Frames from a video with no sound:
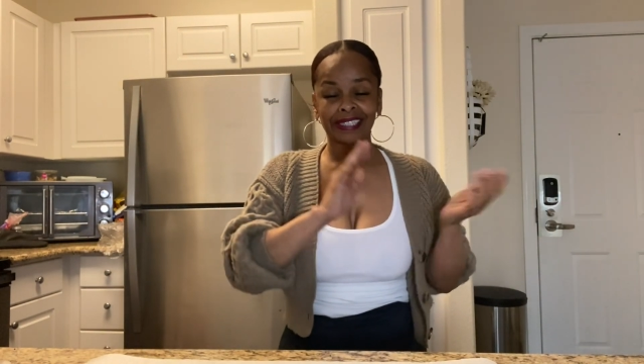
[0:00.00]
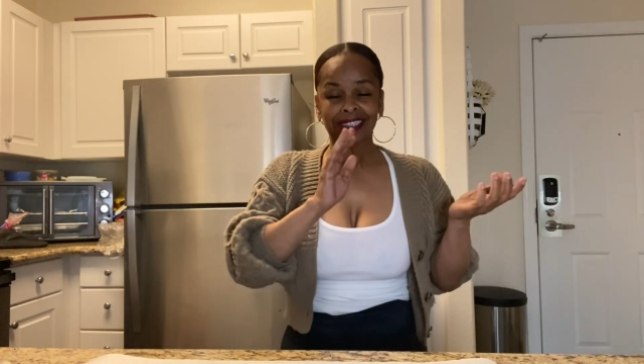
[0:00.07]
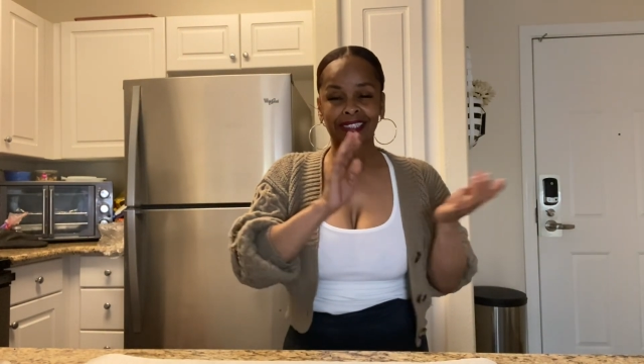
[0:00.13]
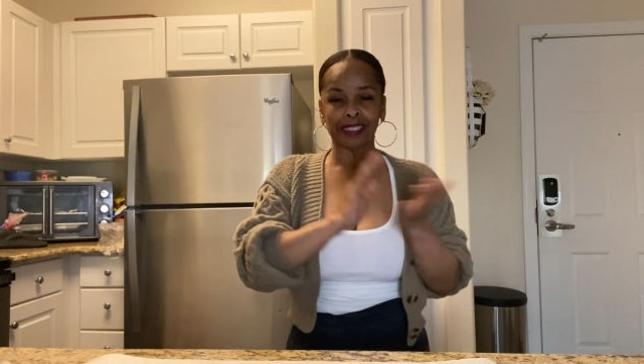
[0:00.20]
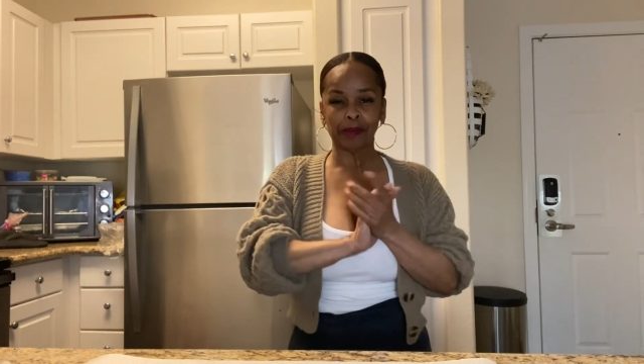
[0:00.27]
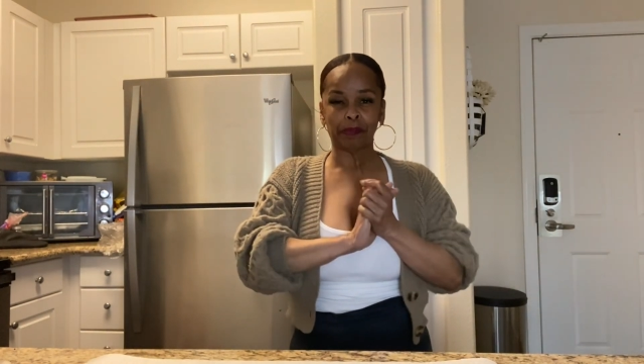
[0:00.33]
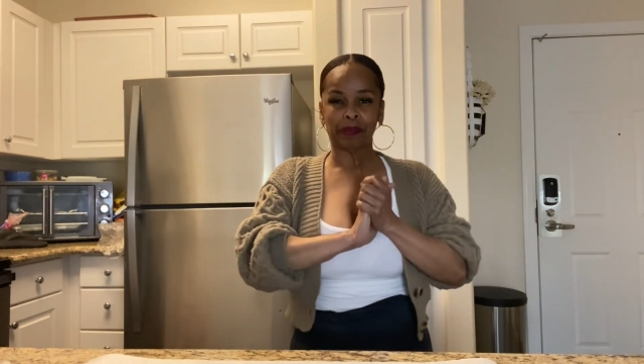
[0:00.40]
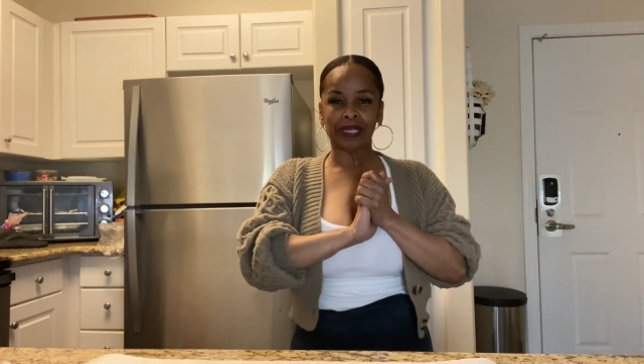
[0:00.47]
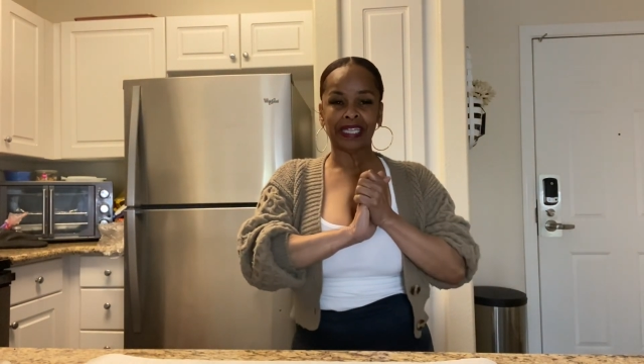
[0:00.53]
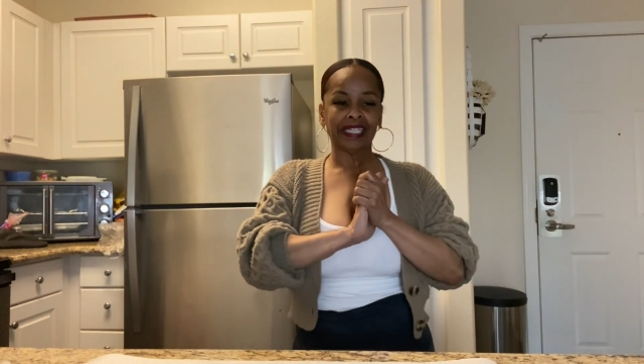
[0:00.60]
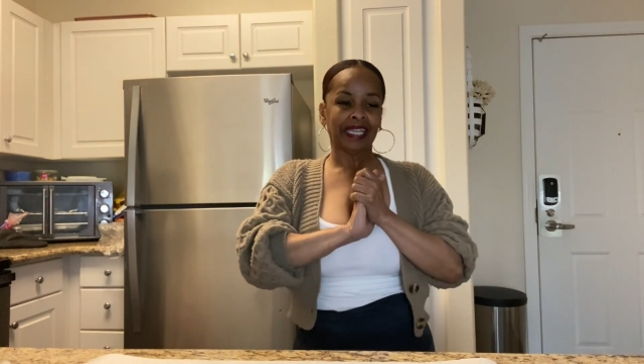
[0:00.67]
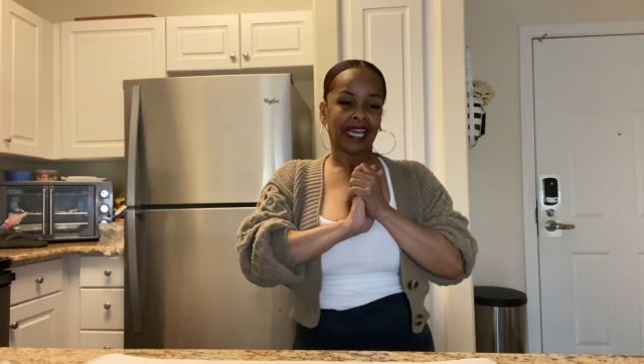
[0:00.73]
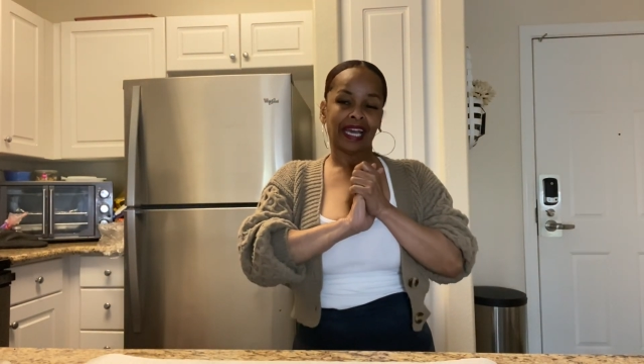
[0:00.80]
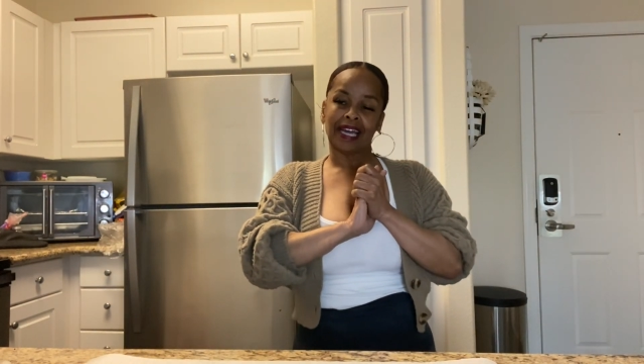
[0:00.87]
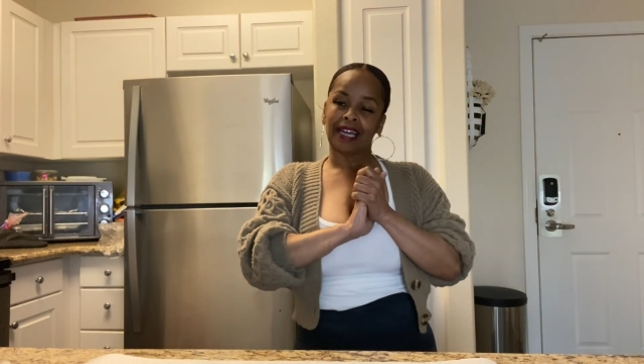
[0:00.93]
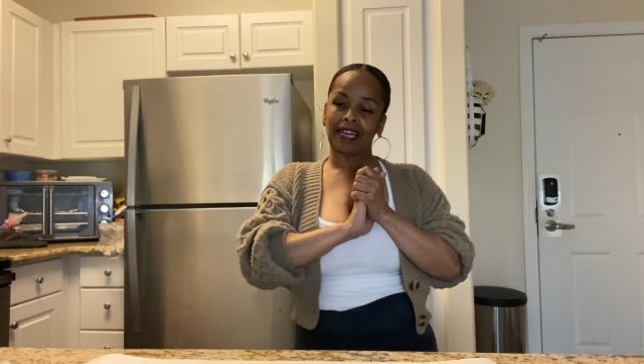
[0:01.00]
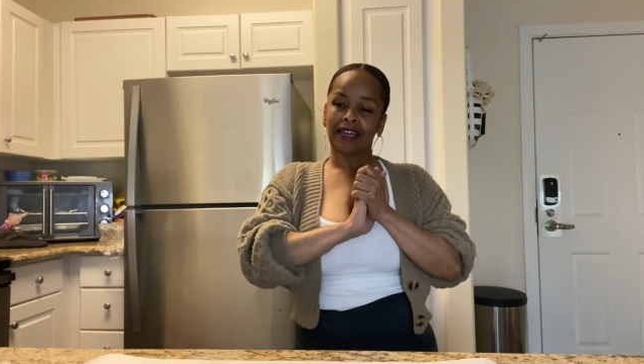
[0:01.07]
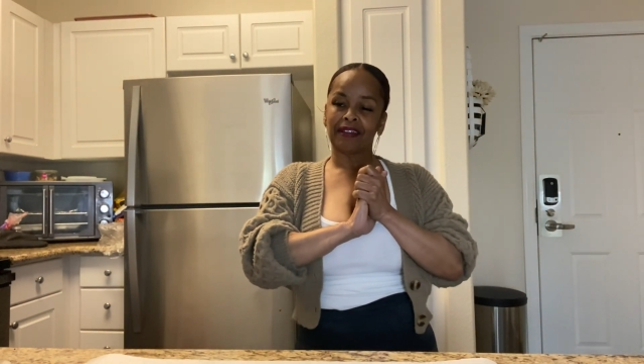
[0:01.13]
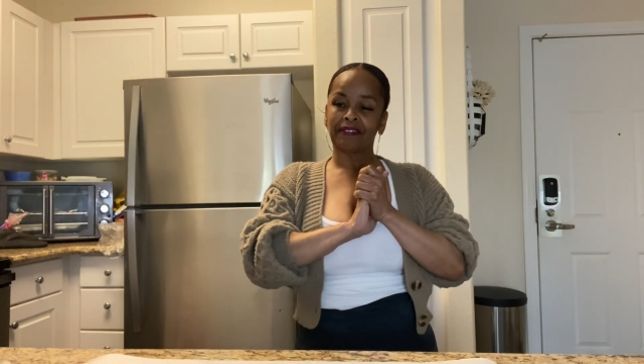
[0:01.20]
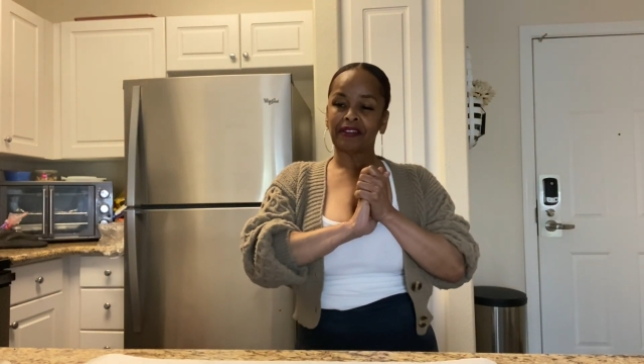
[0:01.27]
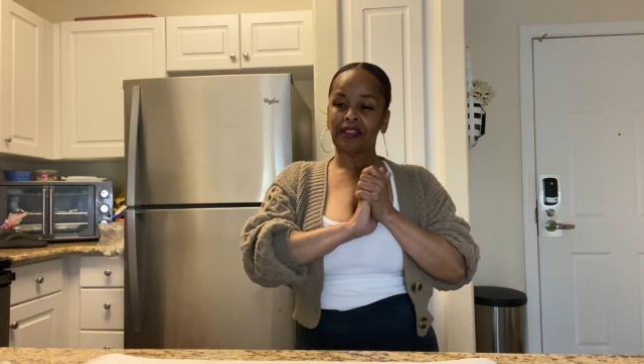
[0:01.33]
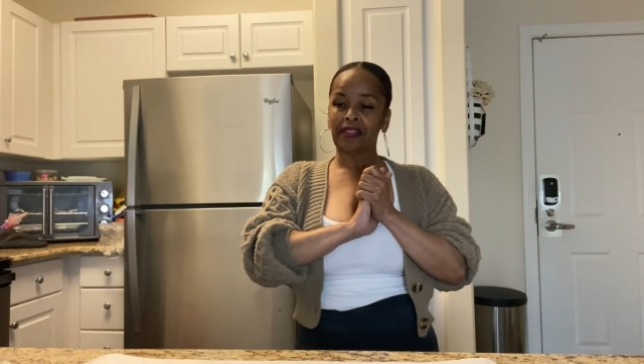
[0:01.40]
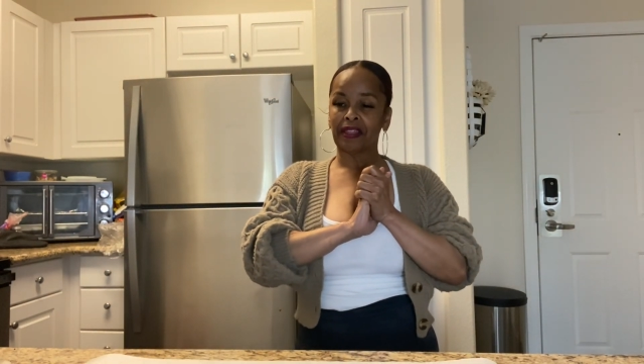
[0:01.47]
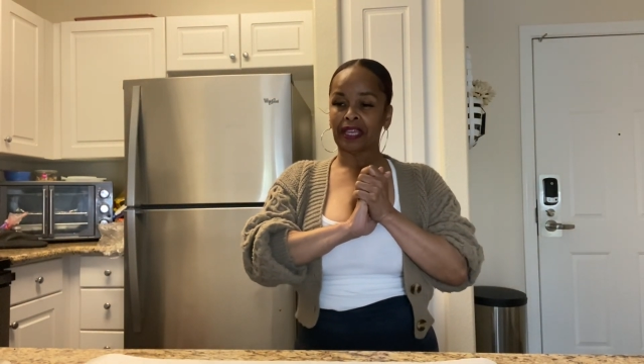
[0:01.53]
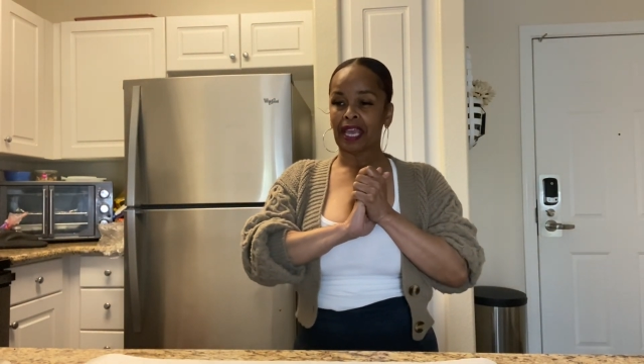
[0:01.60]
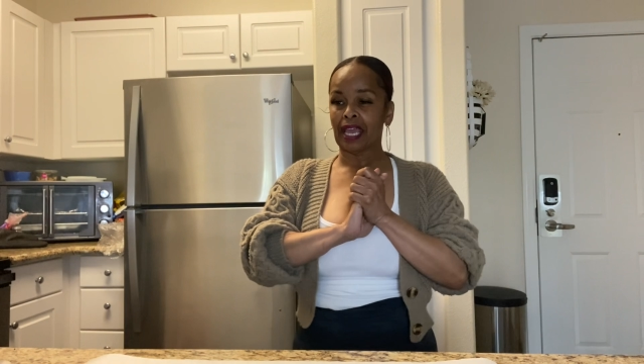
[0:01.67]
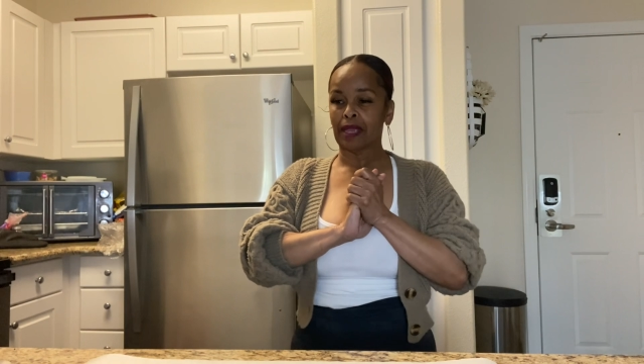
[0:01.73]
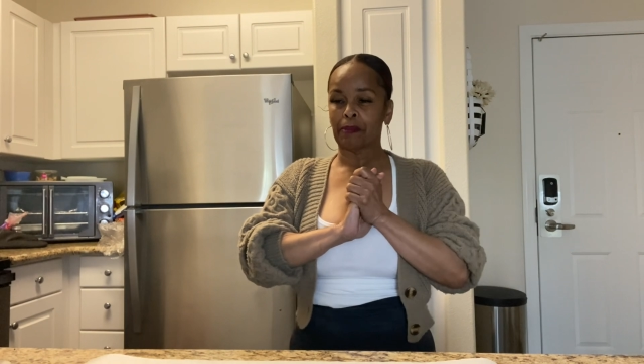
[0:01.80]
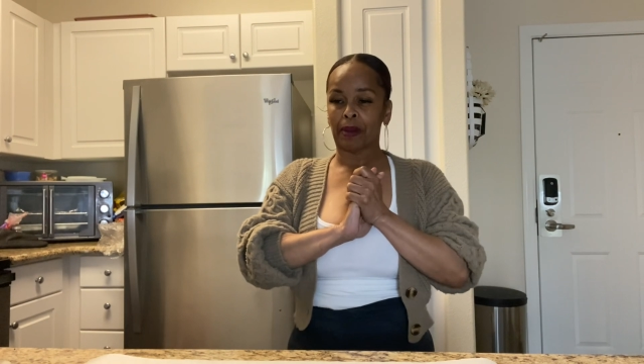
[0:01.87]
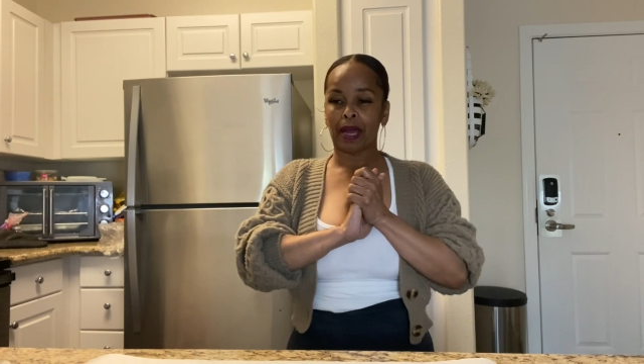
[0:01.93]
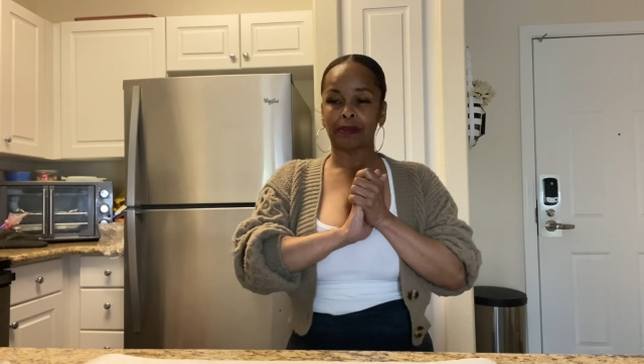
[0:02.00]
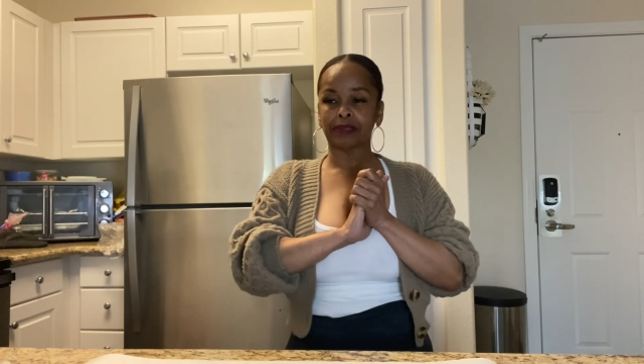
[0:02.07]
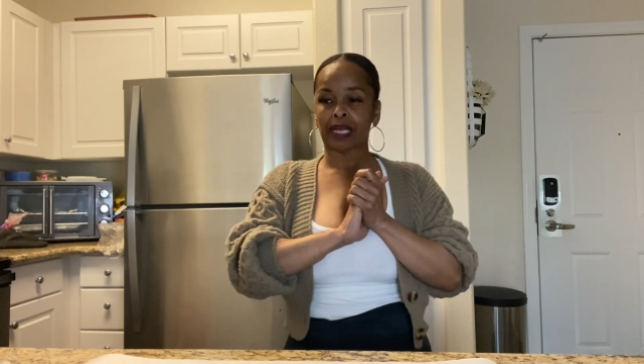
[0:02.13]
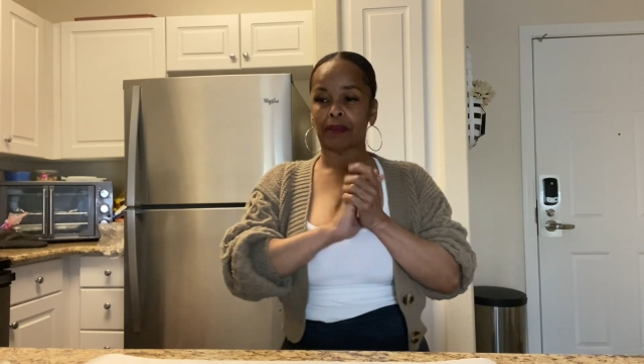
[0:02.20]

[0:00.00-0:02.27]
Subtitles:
dipping of the cake pops.